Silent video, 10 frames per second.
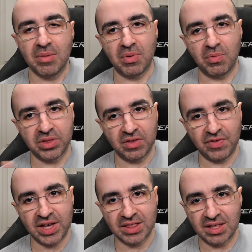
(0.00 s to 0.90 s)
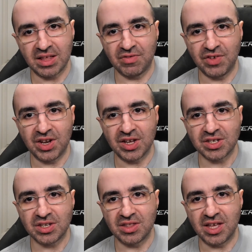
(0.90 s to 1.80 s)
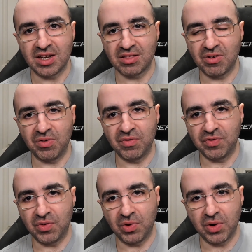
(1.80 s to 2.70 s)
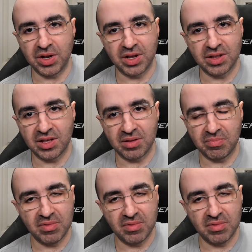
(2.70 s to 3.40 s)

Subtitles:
But once the fasting is finished, then it's gone for another